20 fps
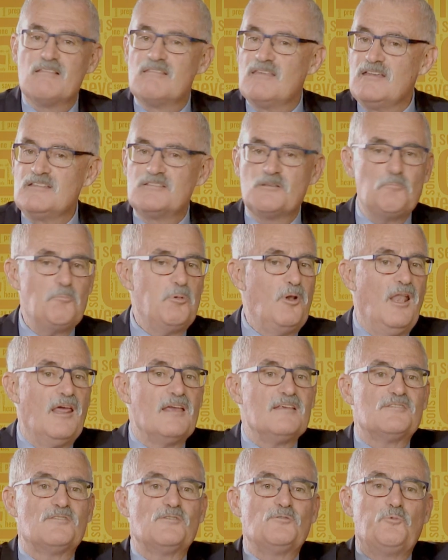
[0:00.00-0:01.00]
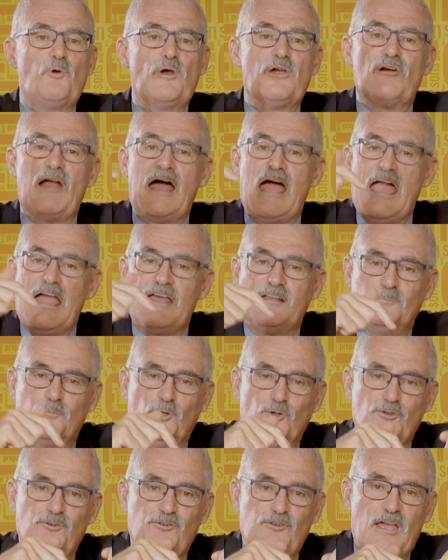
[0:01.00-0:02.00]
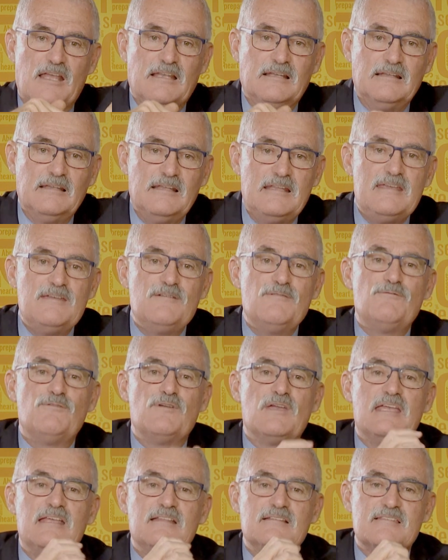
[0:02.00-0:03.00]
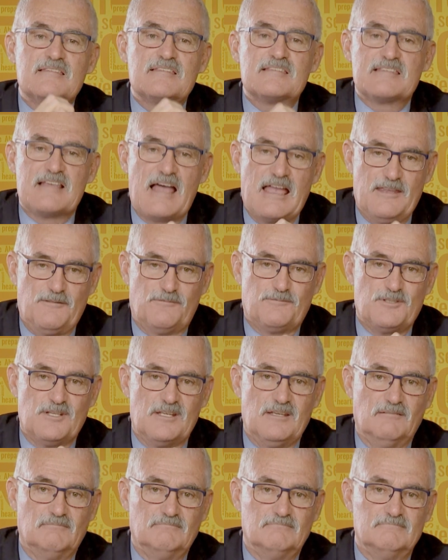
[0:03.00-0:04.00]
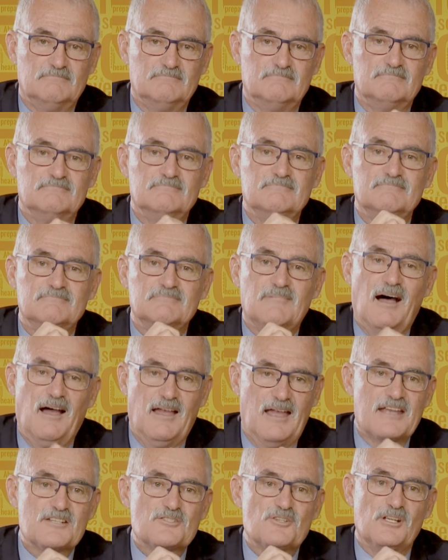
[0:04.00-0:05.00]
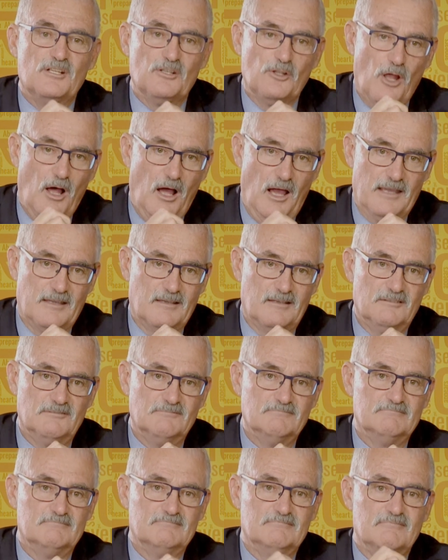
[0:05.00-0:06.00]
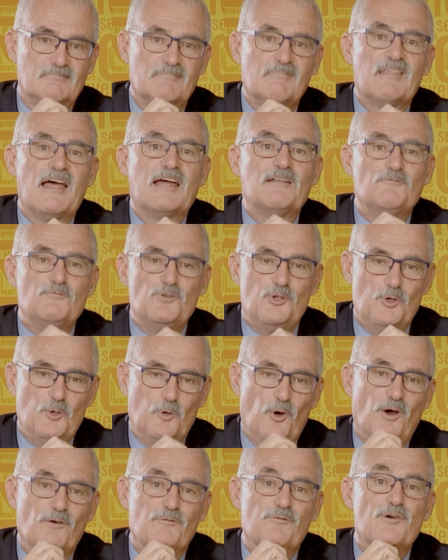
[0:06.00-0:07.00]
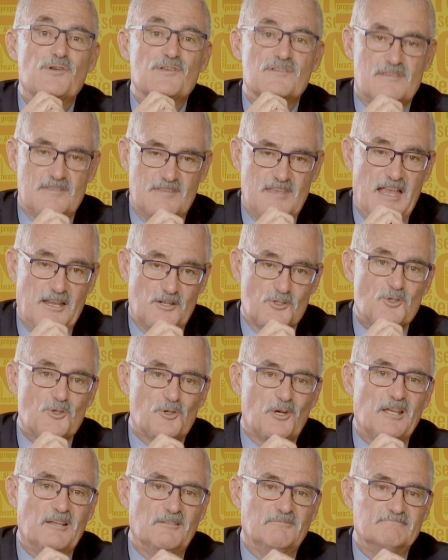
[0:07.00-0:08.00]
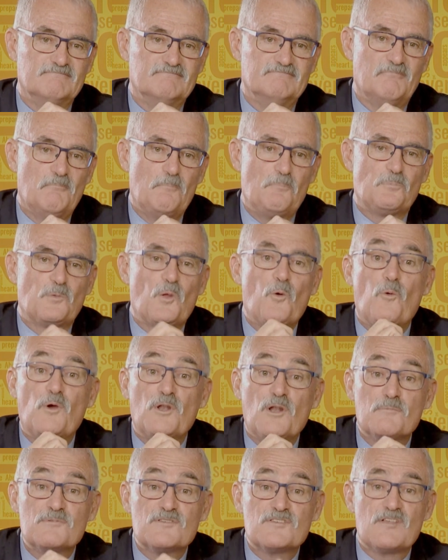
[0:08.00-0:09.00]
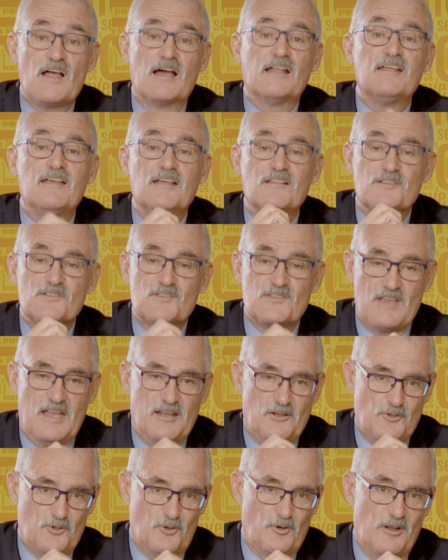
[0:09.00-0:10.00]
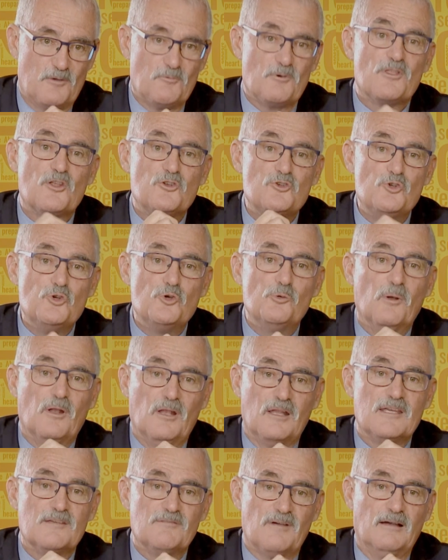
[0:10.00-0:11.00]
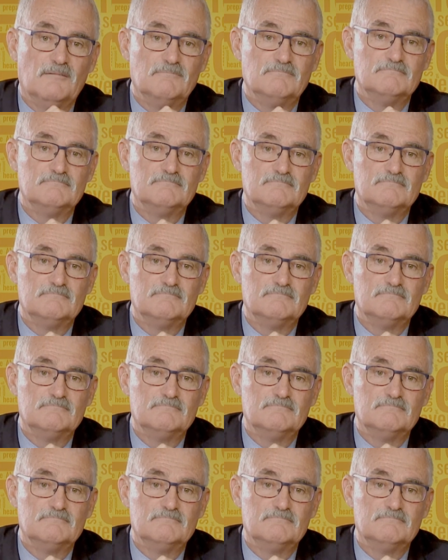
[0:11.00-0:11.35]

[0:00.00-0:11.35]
These are places where animals can live in safety. I actually like that view of sanctuary. When I'm studying the sanctuary with a new believer,